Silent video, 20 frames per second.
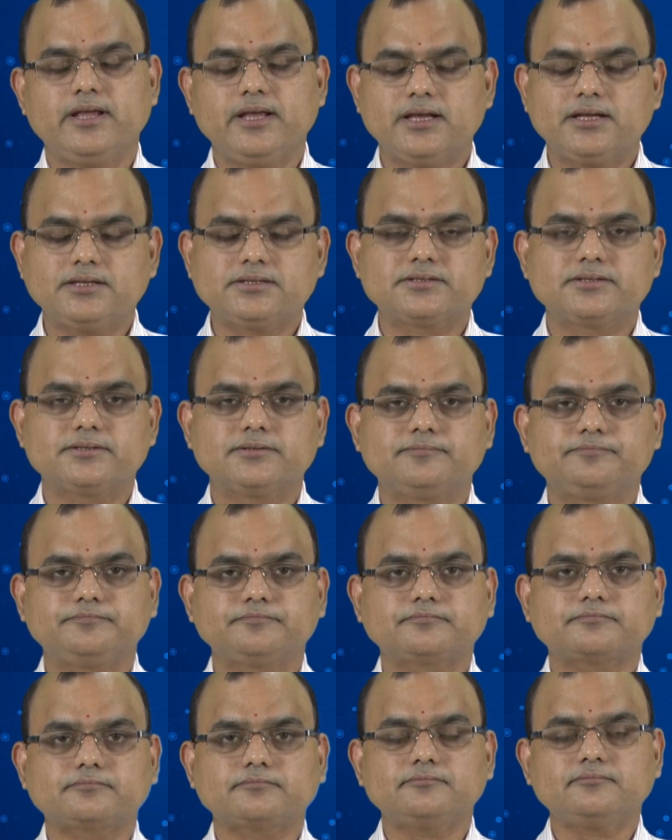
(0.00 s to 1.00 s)
is,
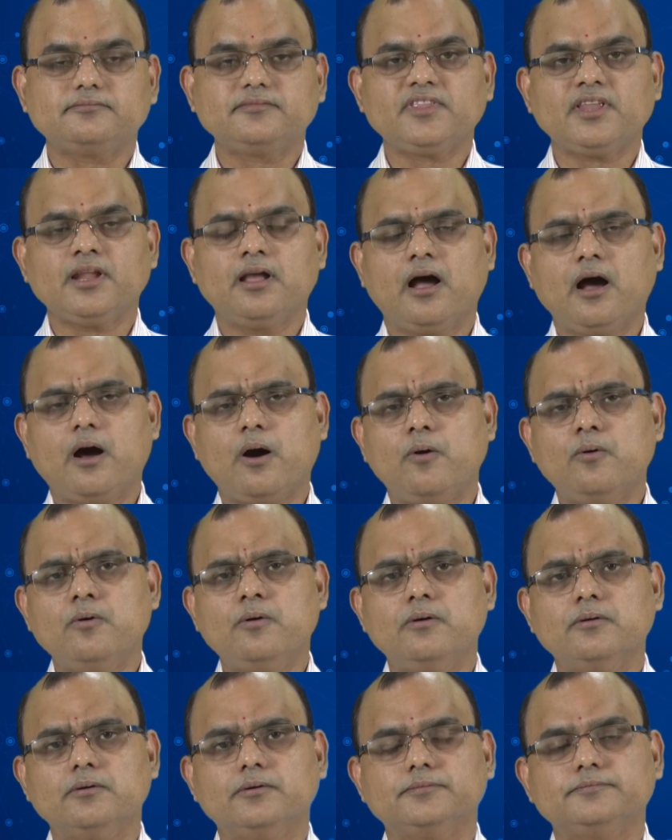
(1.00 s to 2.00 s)

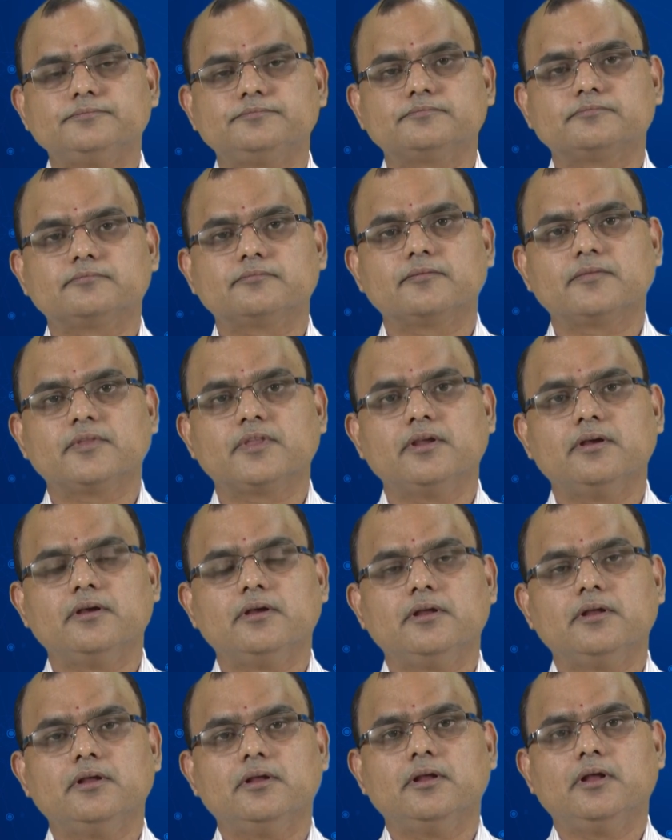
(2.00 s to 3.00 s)
how
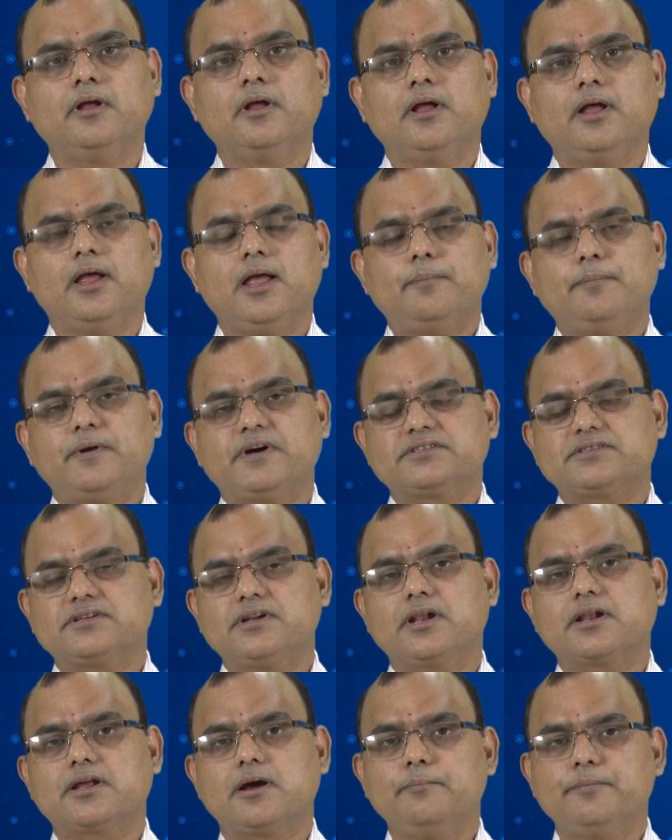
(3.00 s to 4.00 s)
a
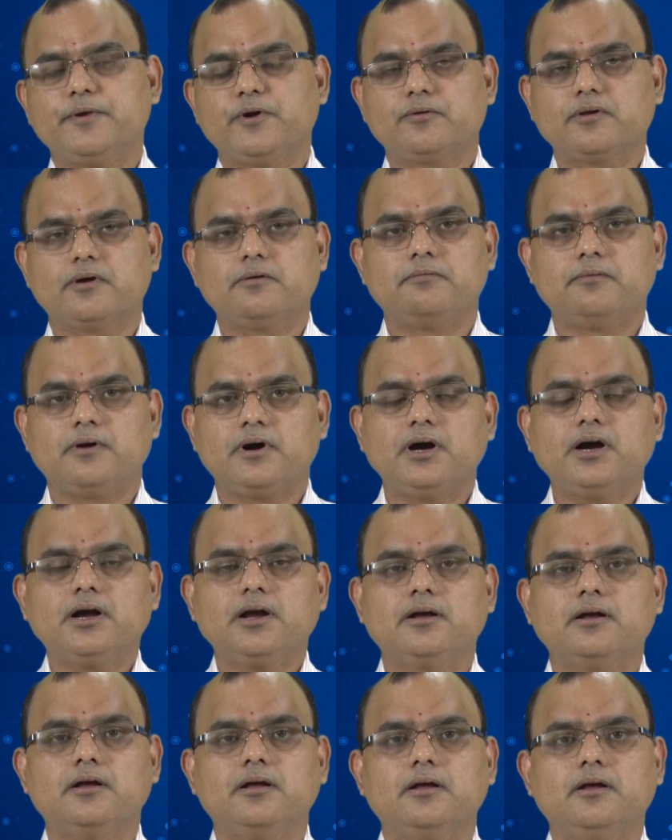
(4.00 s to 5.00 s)
personal computer
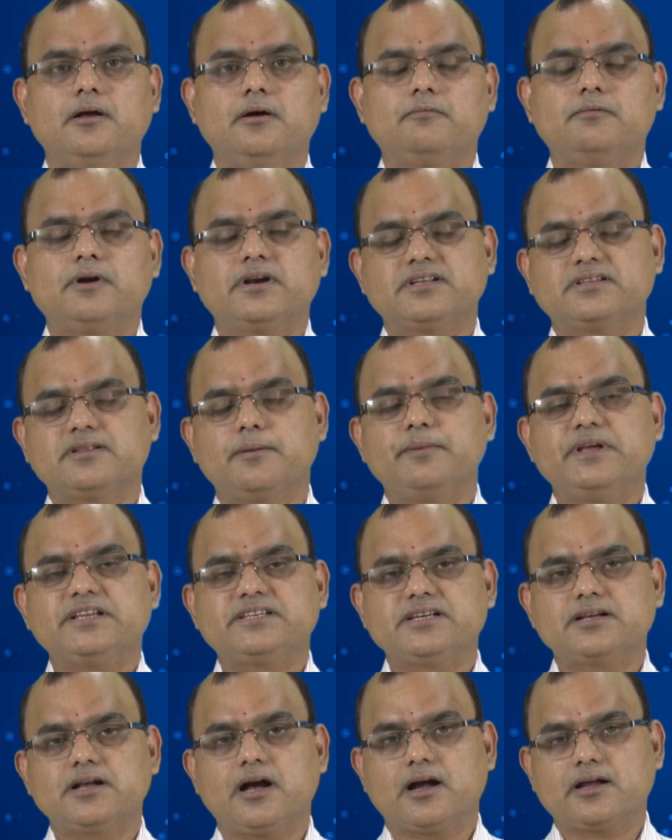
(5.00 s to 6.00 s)
works, what is the
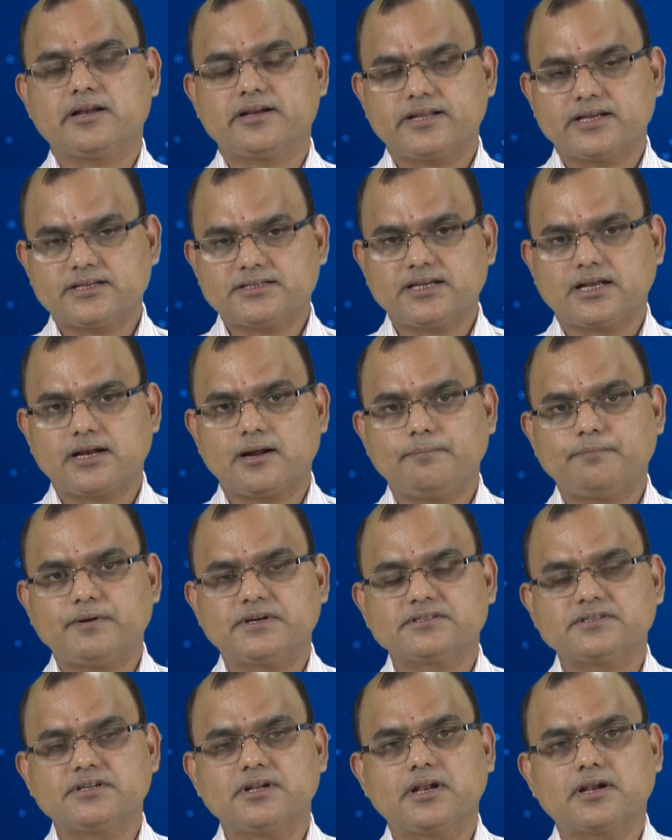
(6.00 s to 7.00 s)
basic architecture of
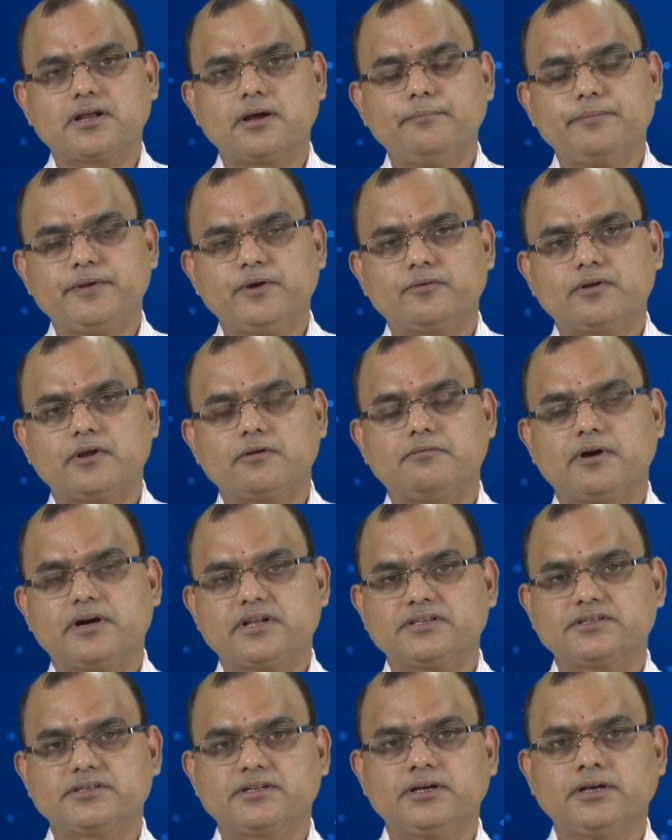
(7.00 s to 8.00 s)
personal computer, what
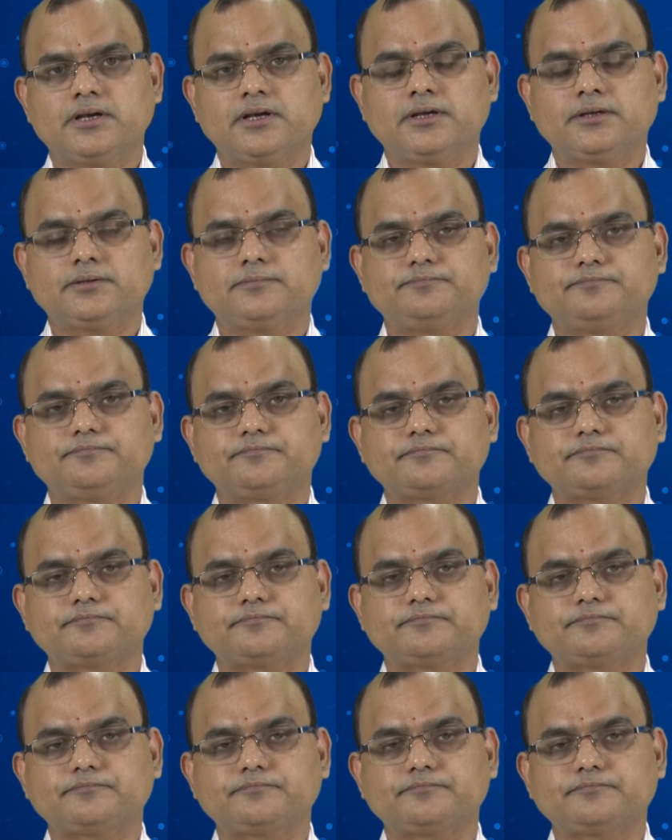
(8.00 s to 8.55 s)
is the